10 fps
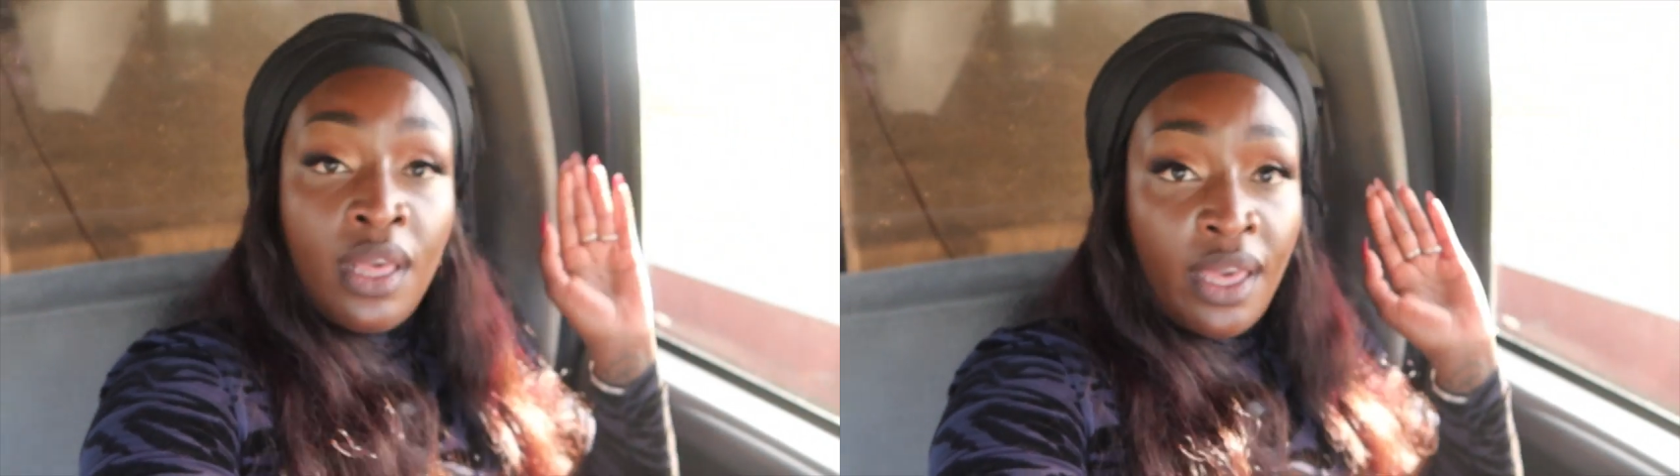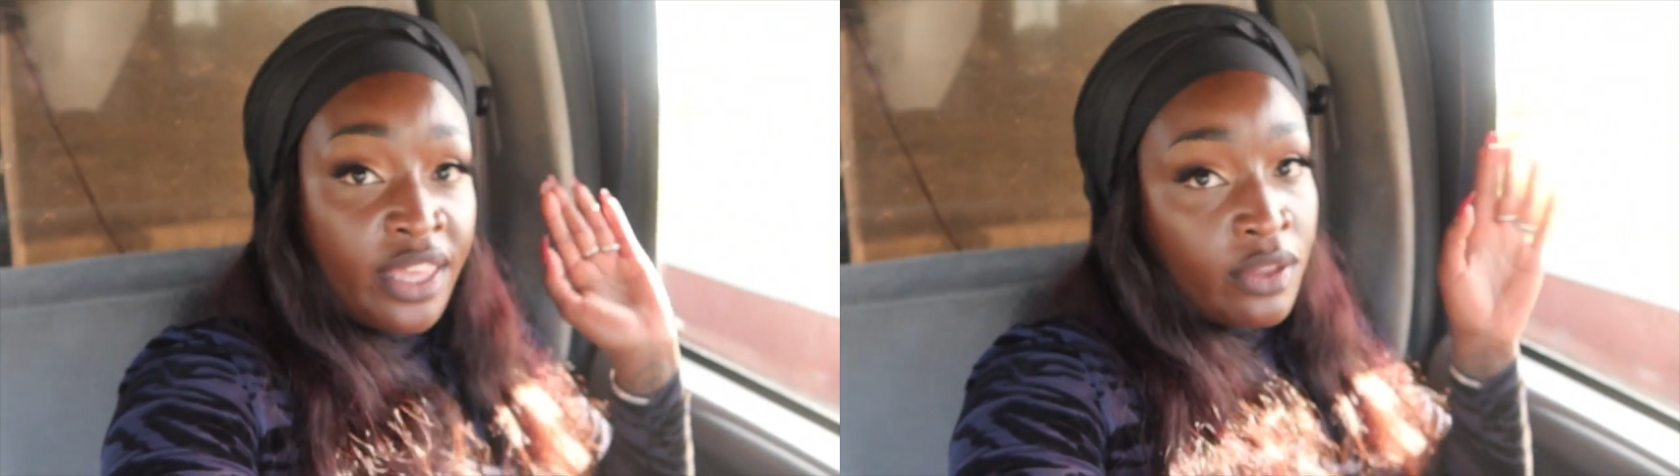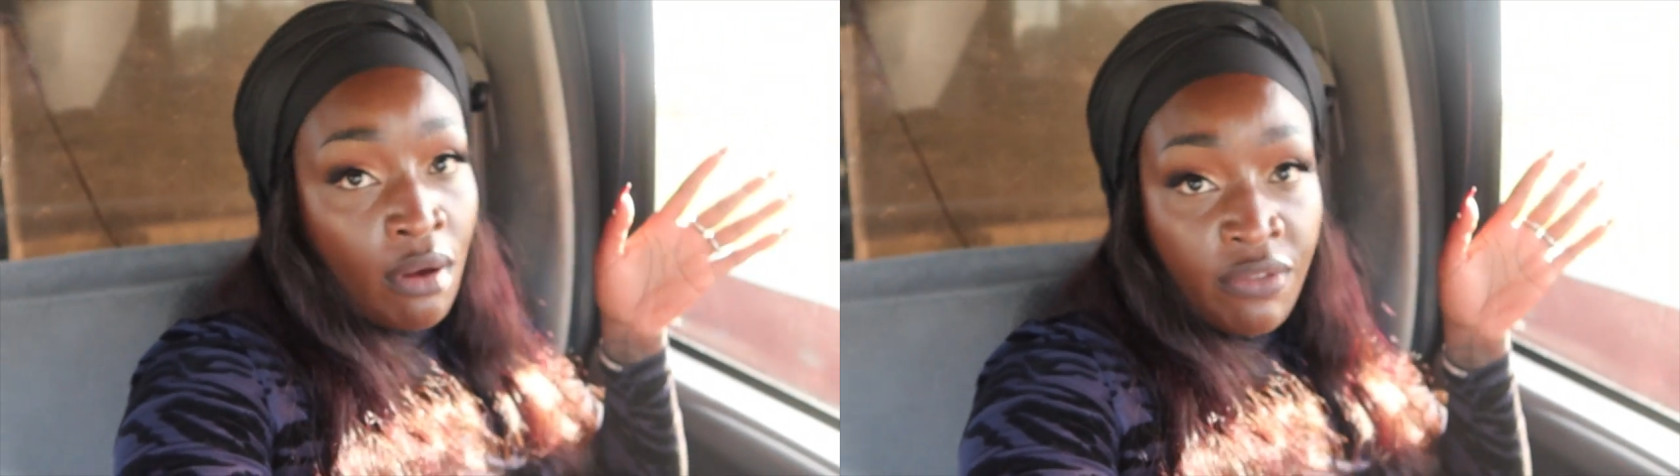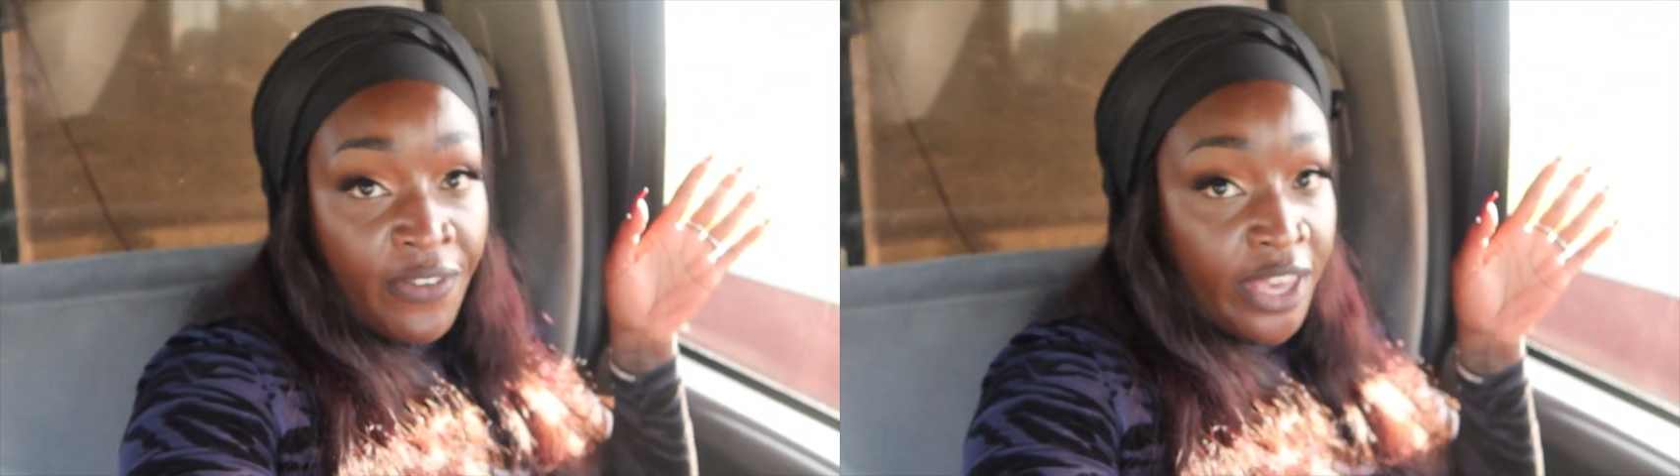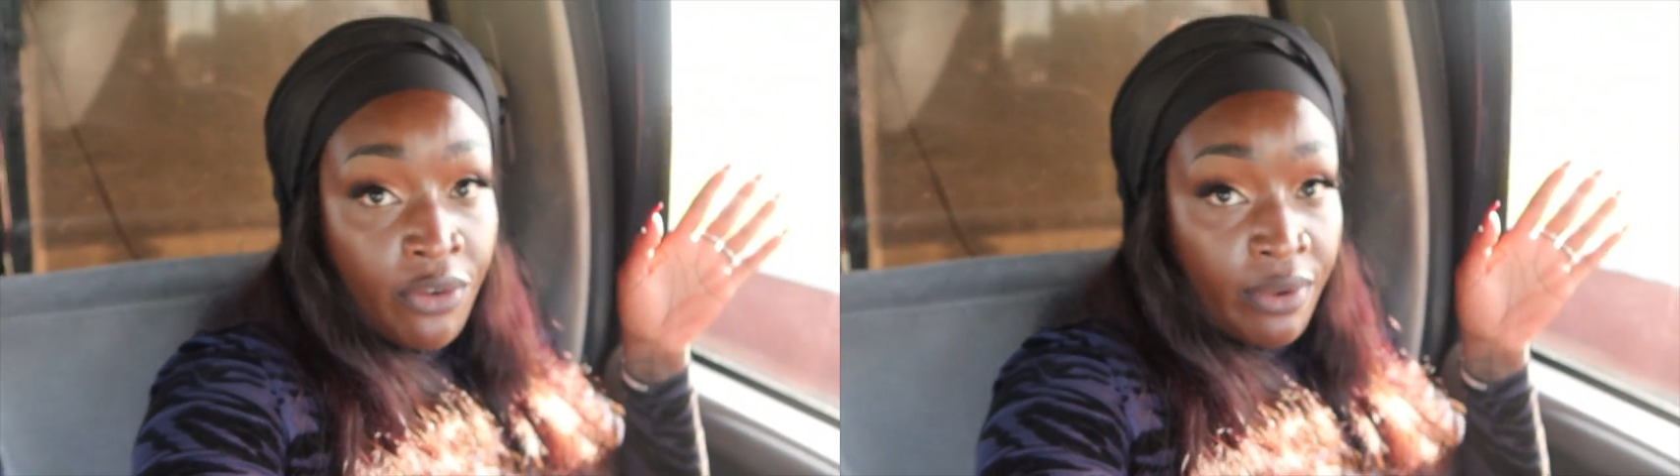It's all
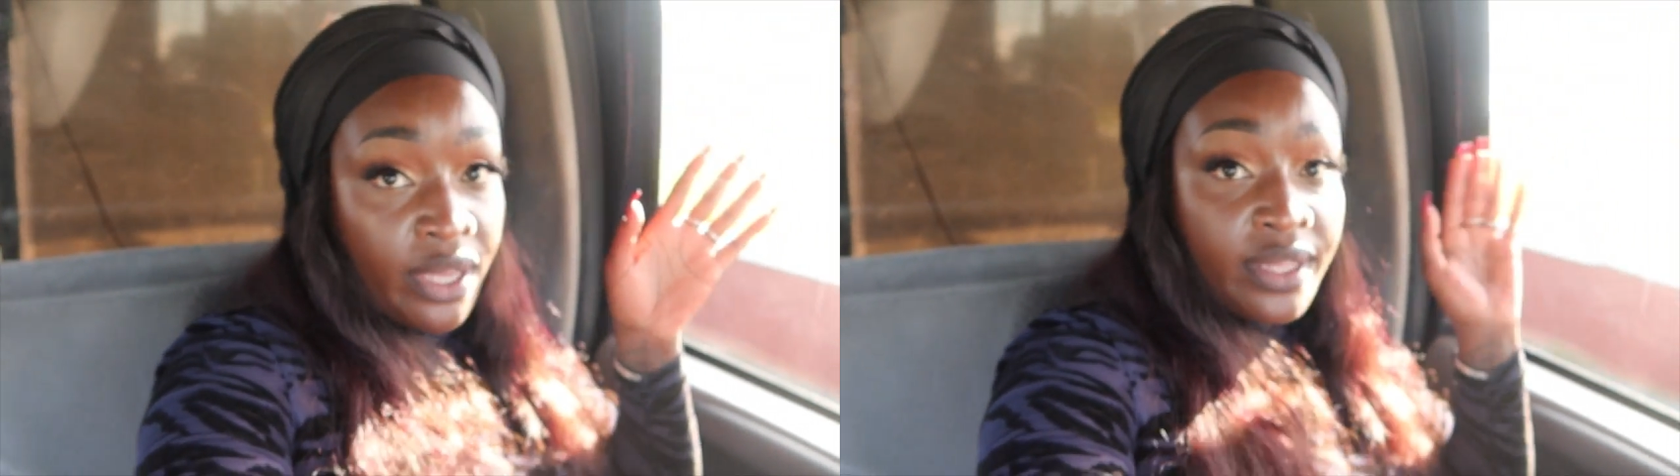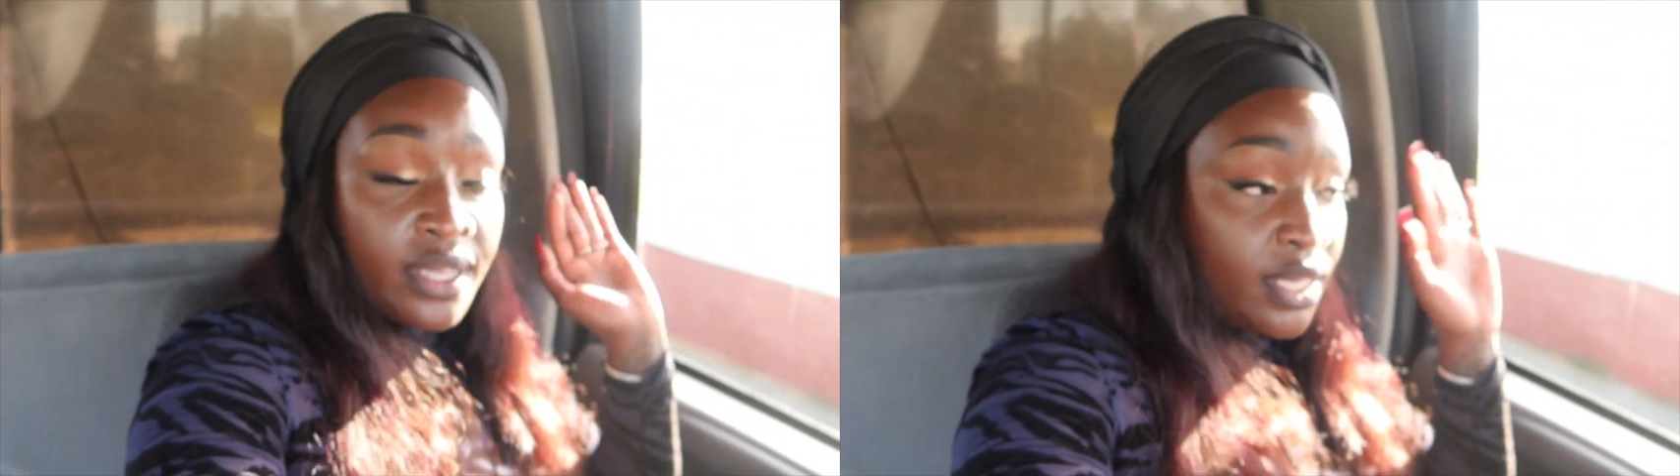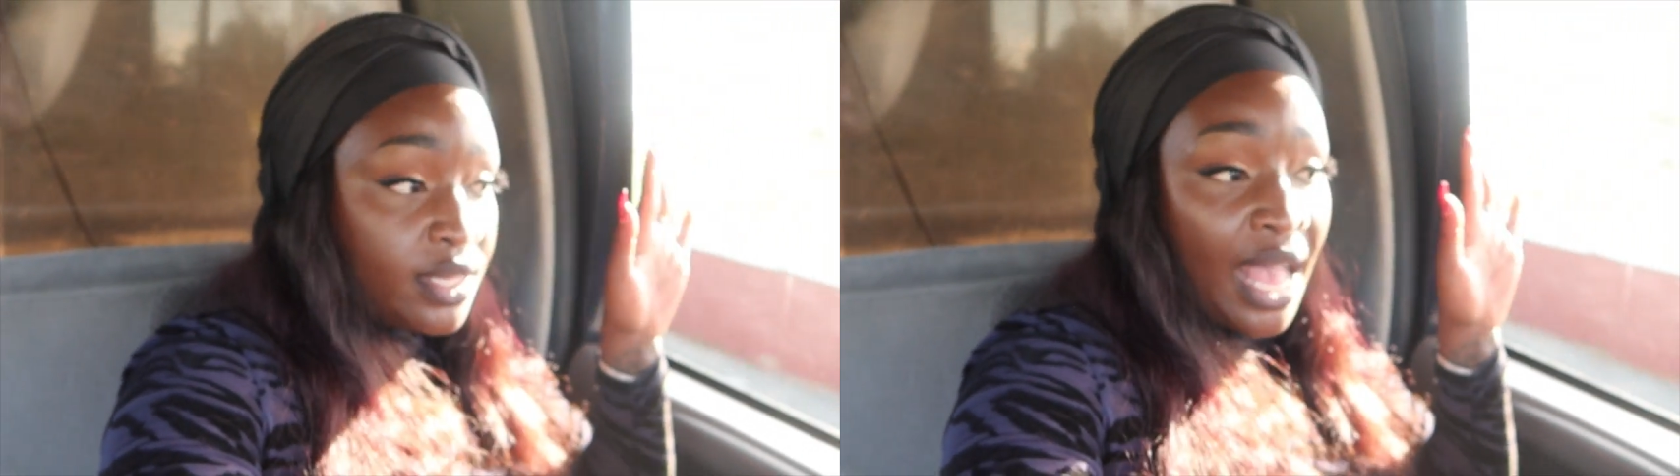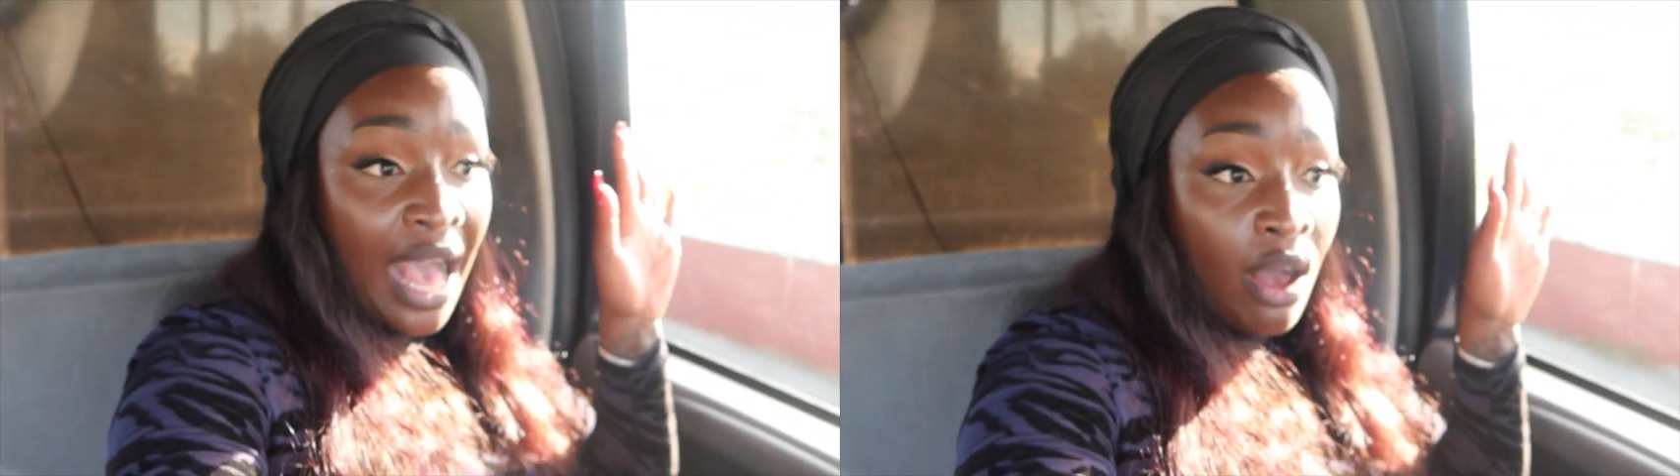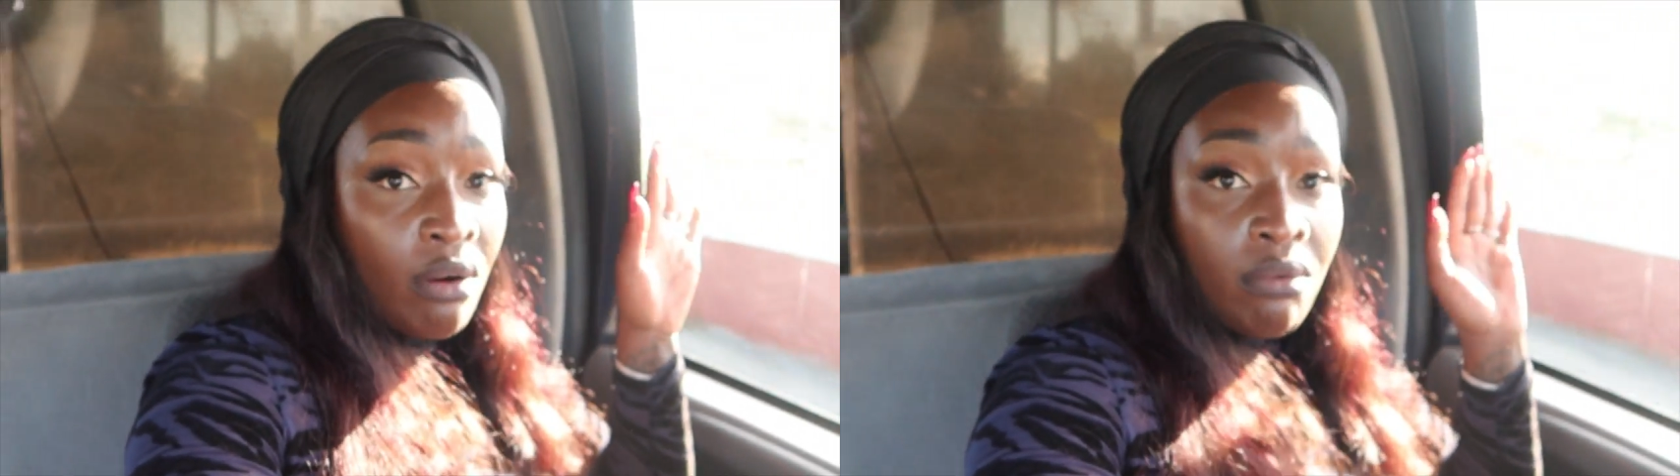fakery. This is
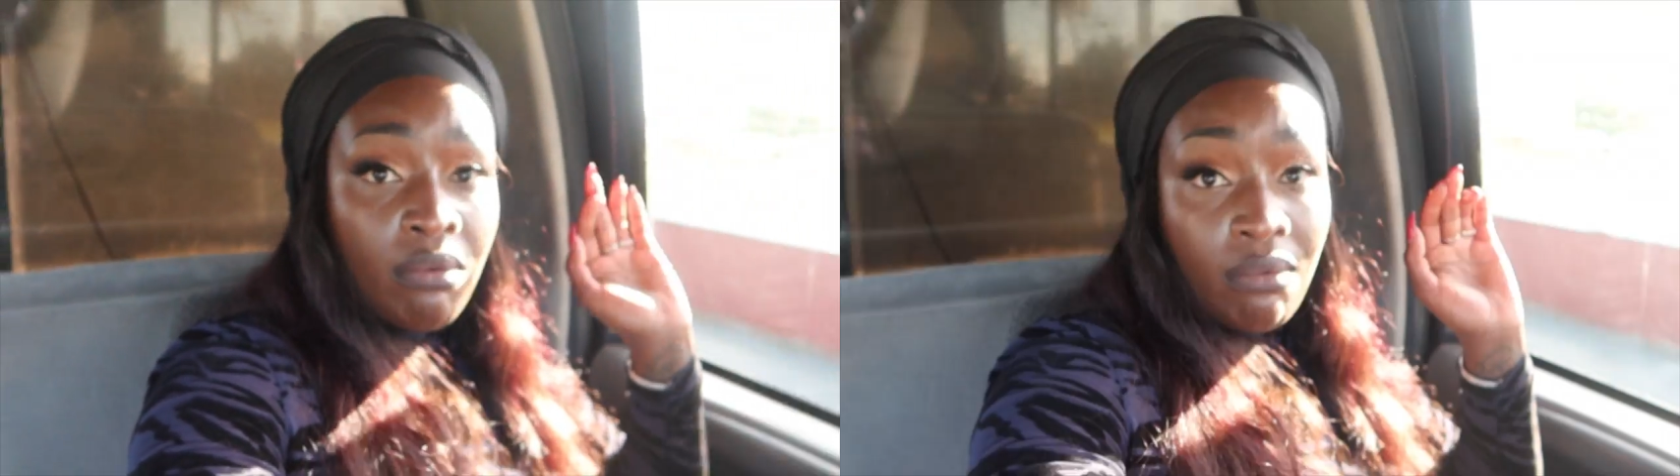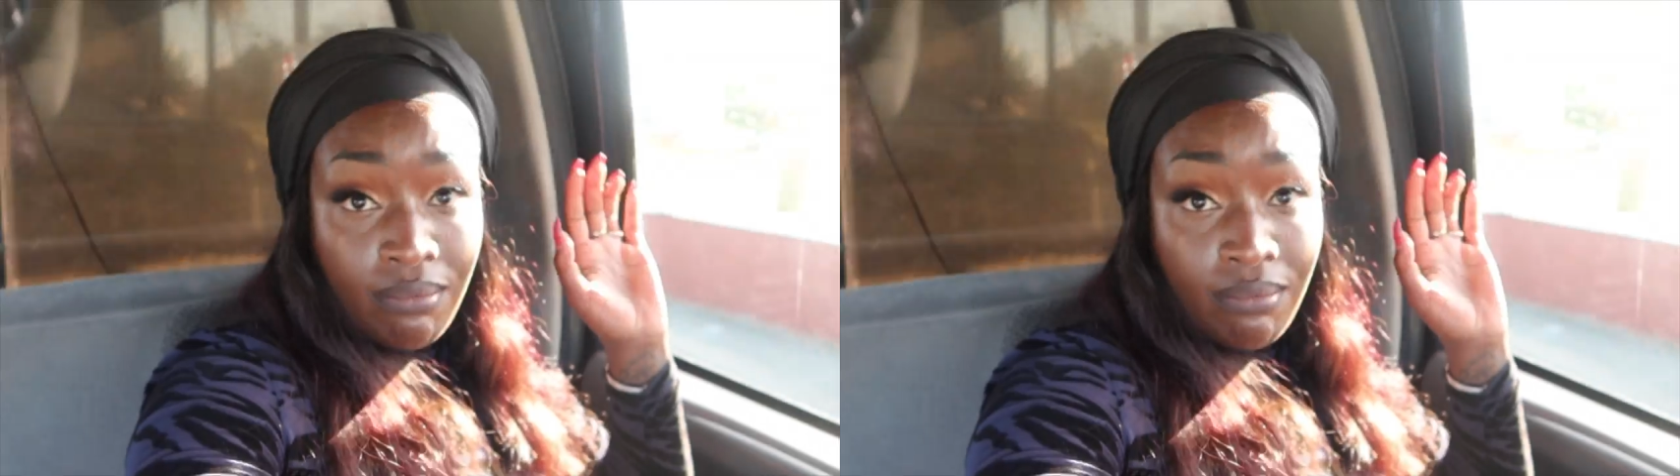how,